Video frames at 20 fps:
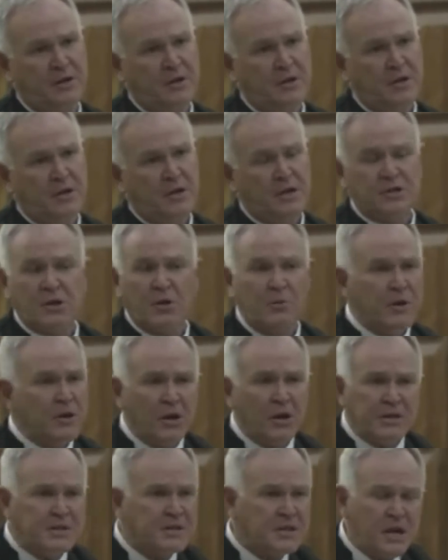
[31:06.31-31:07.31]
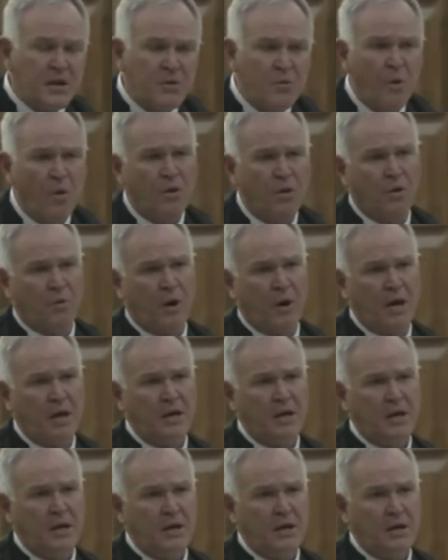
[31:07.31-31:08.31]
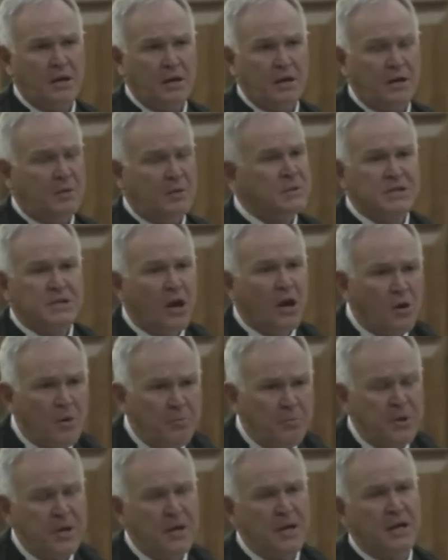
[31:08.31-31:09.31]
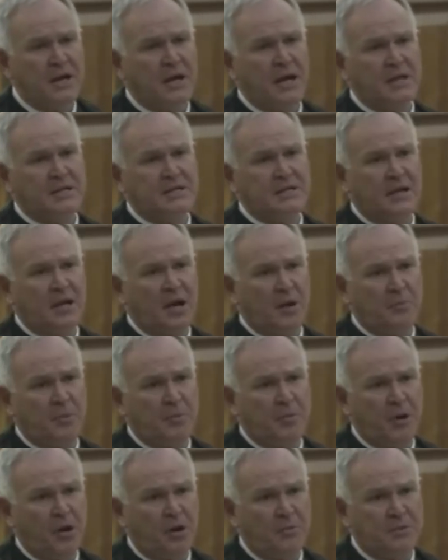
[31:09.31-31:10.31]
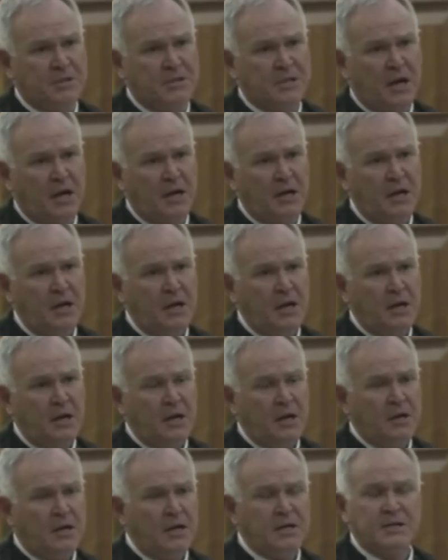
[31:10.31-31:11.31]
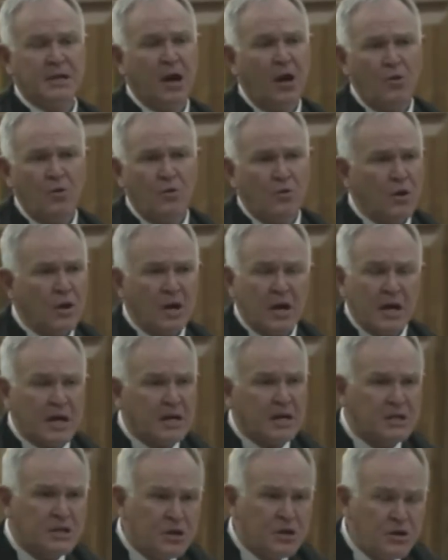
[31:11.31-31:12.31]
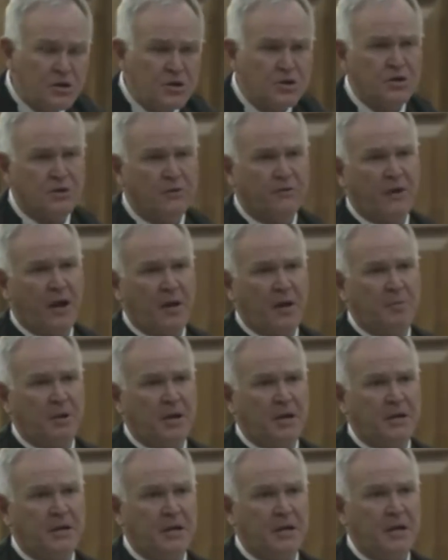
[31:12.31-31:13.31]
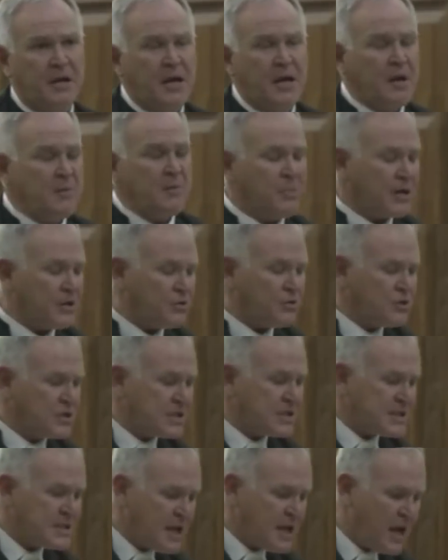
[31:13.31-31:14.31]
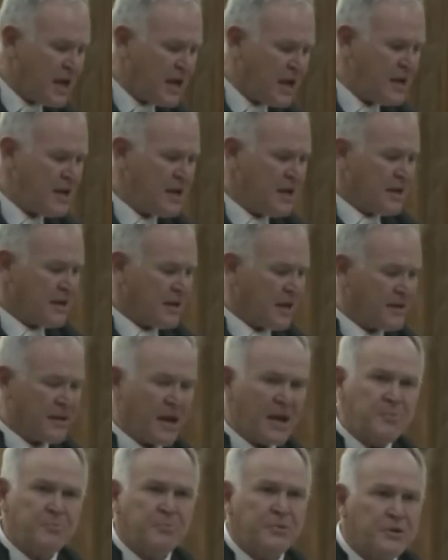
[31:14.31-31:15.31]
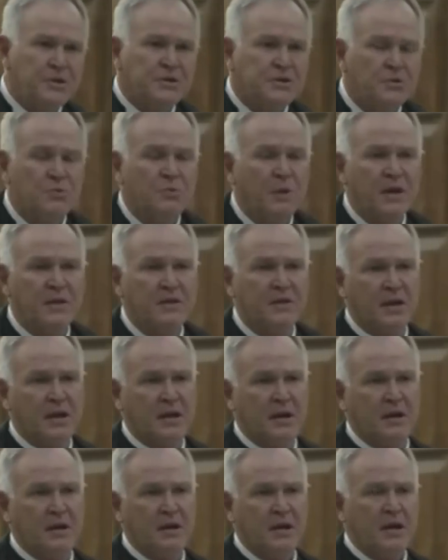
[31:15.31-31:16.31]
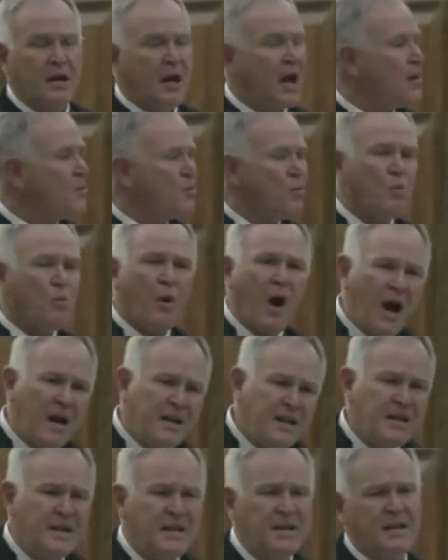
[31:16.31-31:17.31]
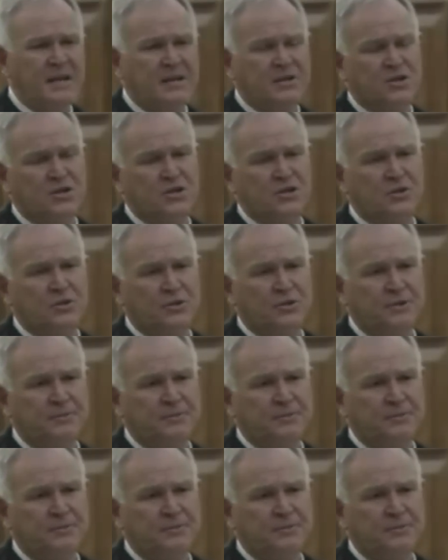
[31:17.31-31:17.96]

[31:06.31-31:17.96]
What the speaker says: So we're not saying walk away. There was no appeal against the culpable homicide. There's no exclusion of liability. But to say that that person went there, and why did he then shoot?